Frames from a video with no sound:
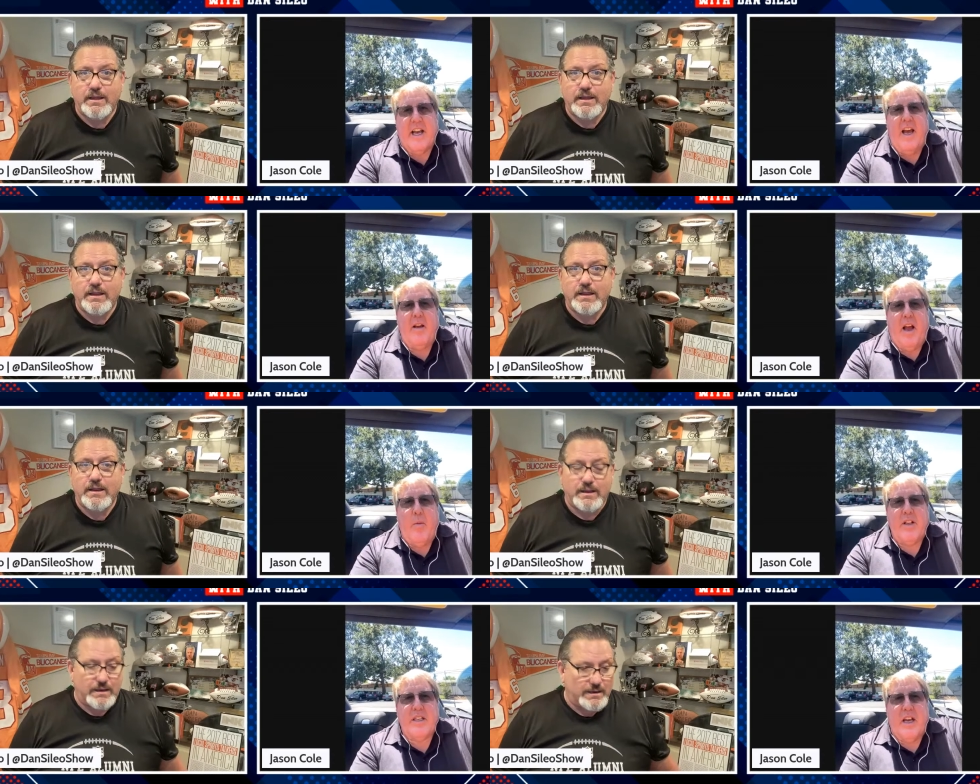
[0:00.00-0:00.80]
Speaker 1: I, I
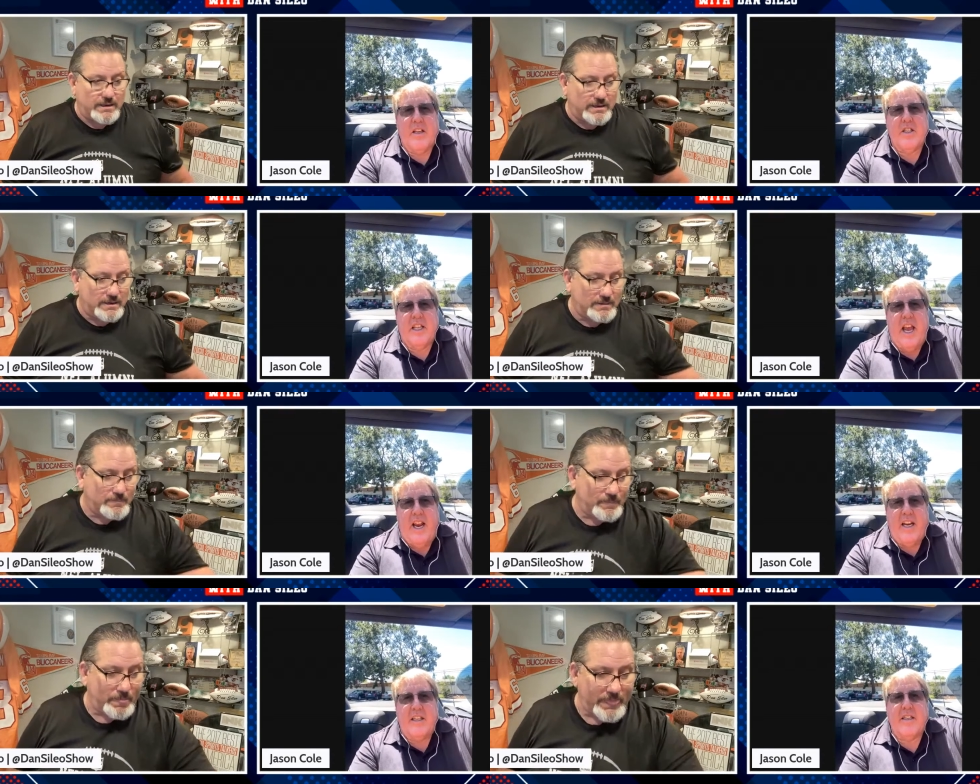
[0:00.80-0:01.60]
went to college in the
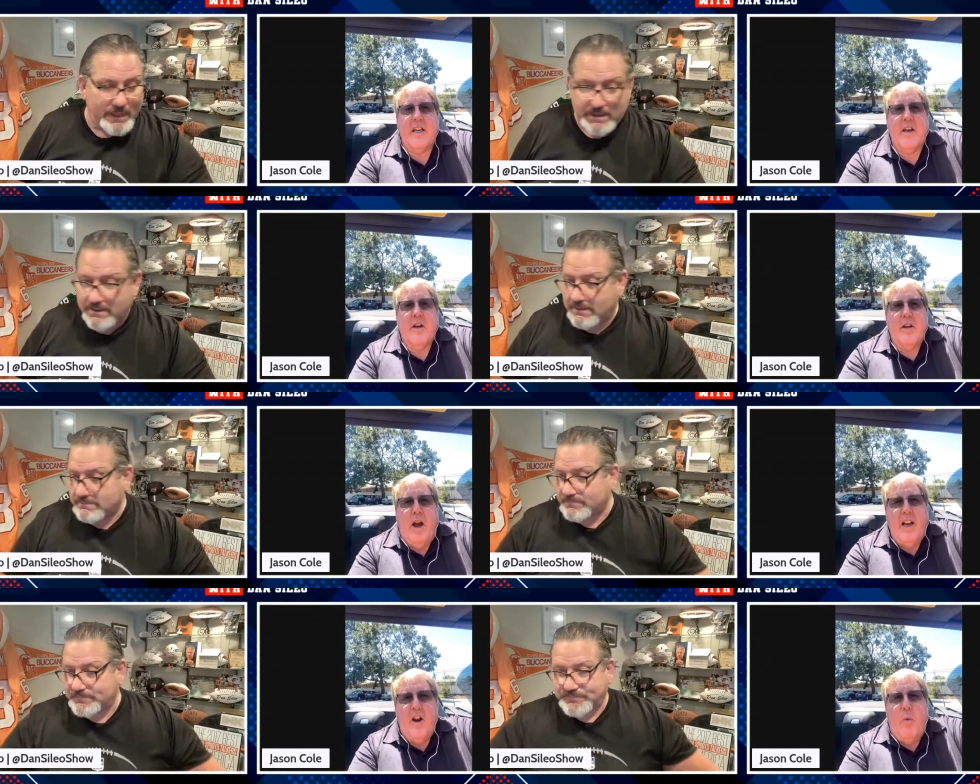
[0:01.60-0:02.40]
80s.
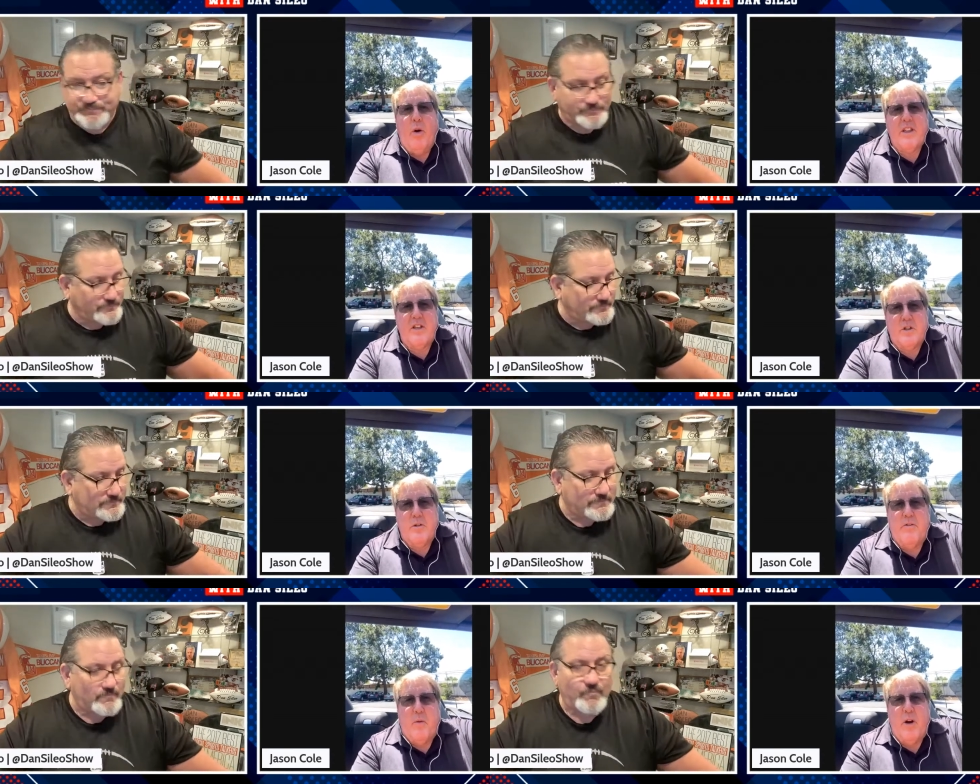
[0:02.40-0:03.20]
I know what the
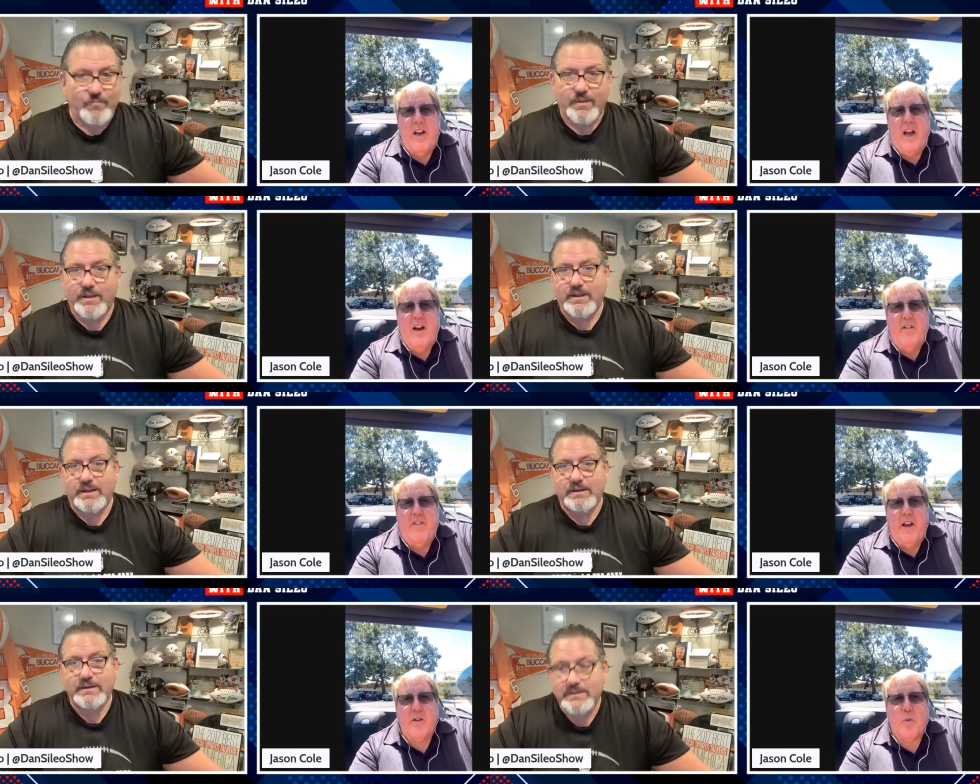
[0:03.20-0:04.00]
true 49er
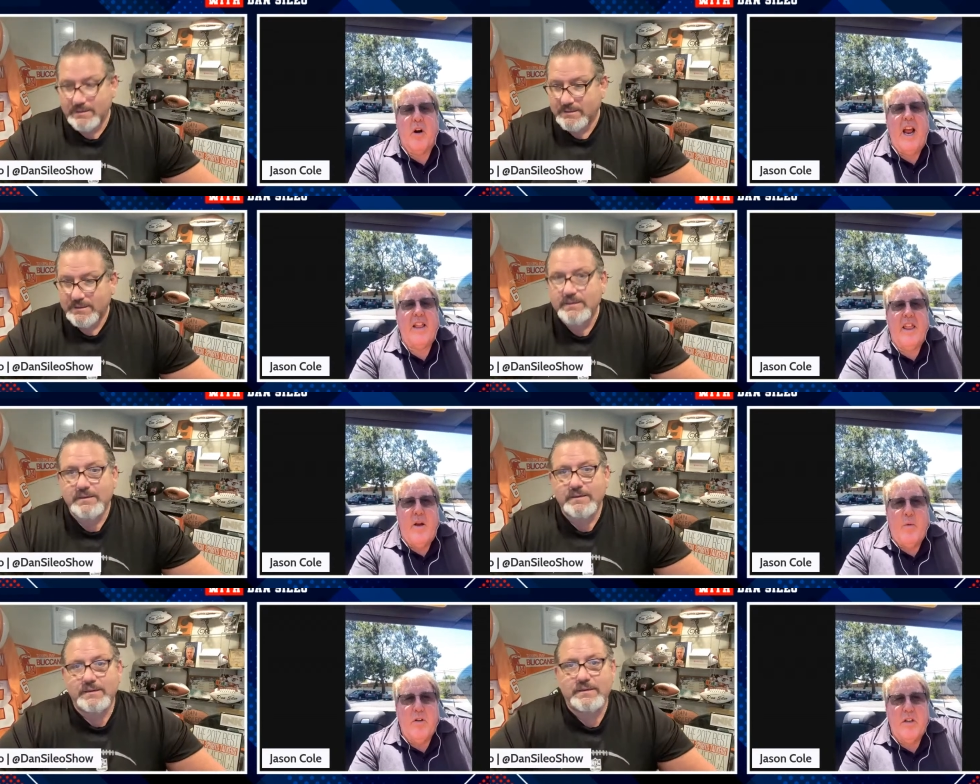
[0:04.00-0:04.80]
fans were, and they
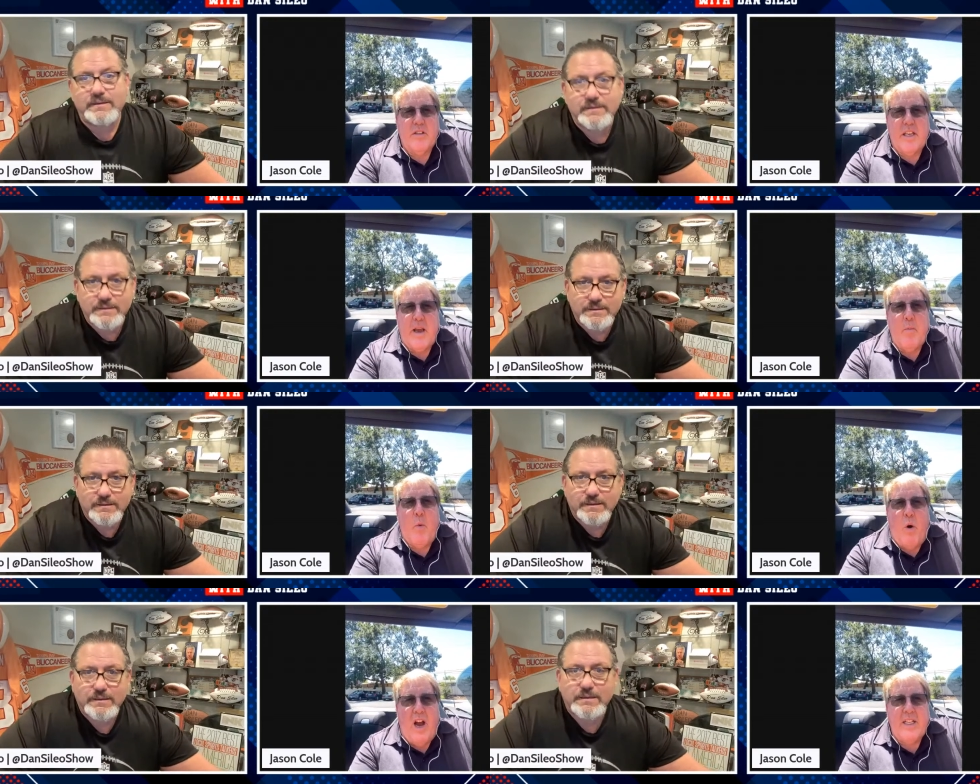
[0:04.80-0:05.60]
were the same
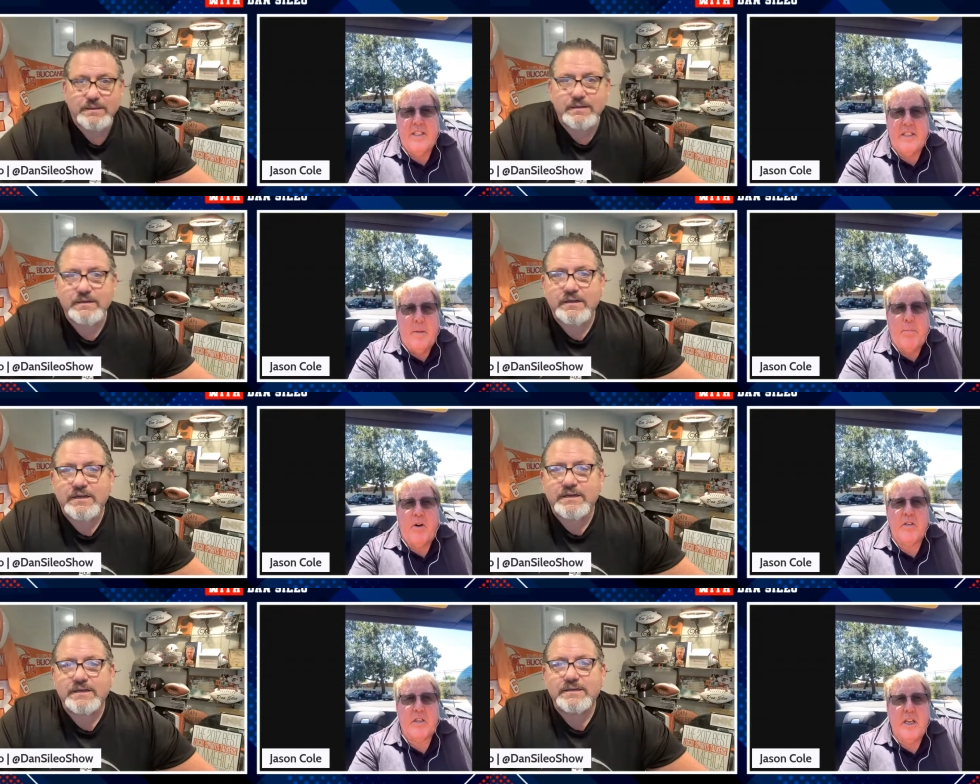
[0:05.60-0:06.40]
wine
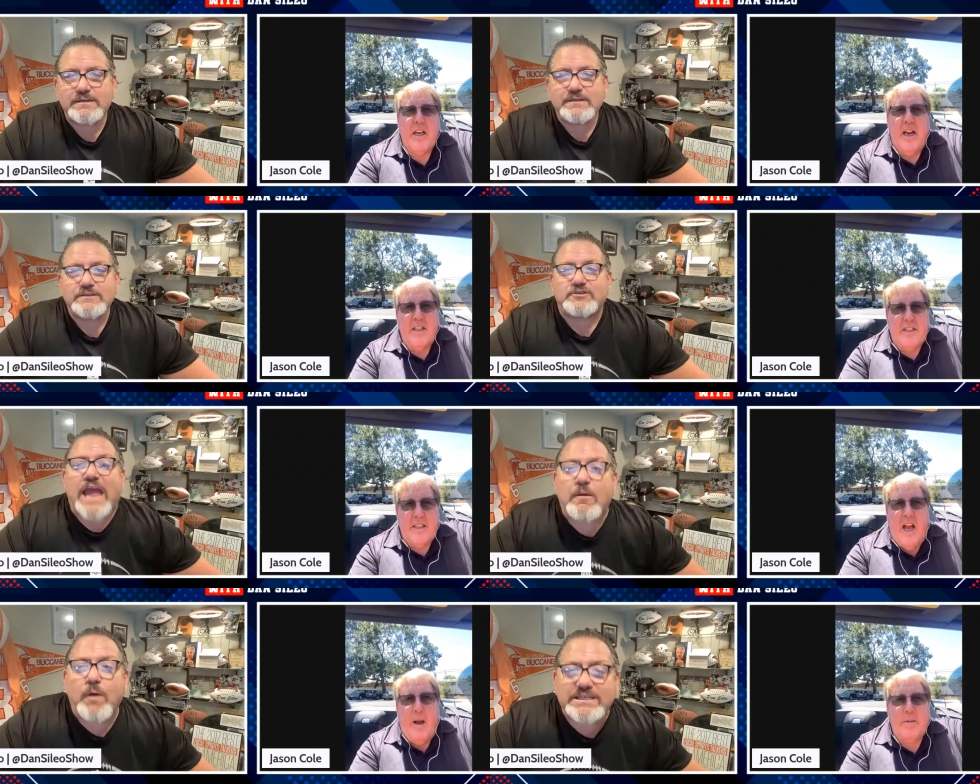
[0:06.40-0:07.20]
sippers and
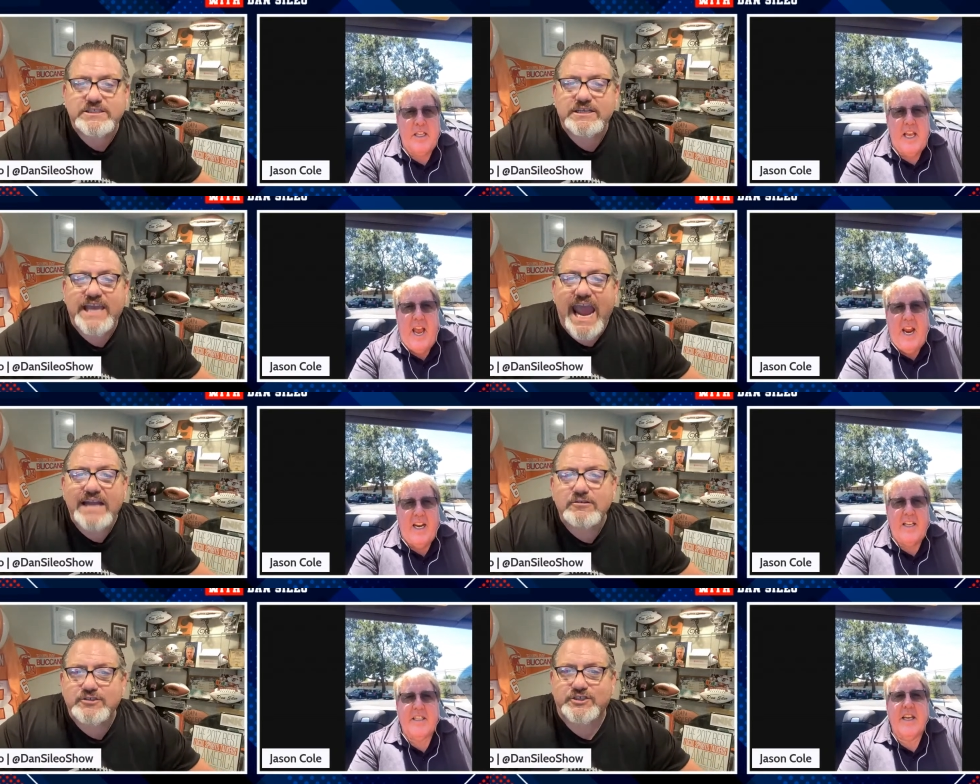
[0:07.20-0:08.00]
snobs in the, the
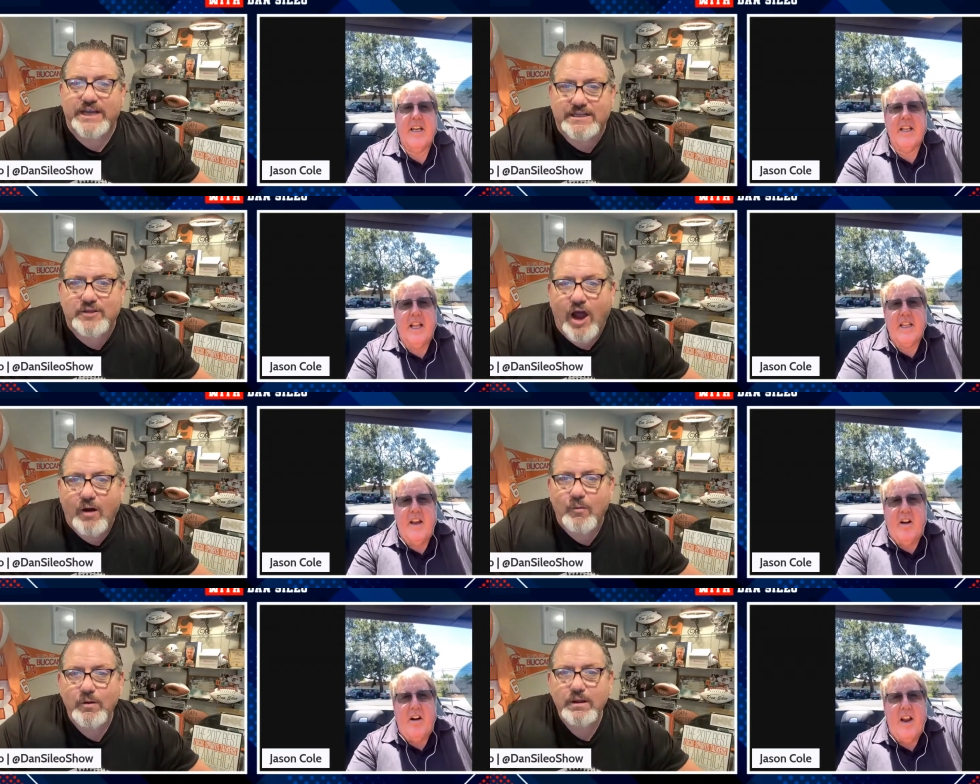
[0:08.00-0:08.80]
80s that dog. they
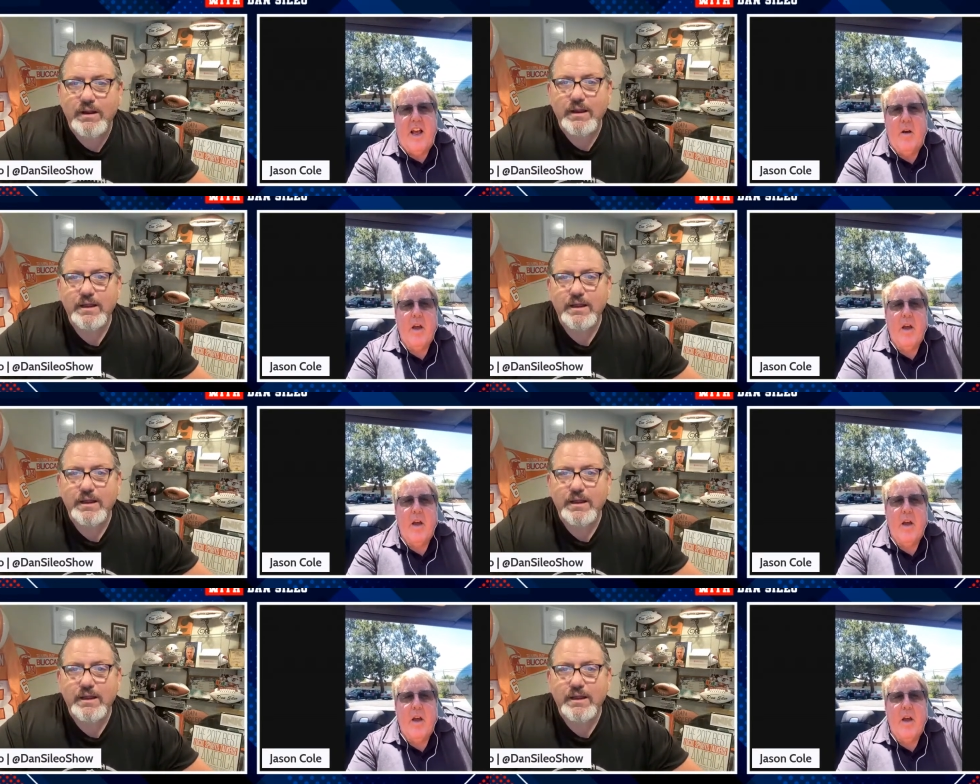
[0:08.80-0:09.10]
are now.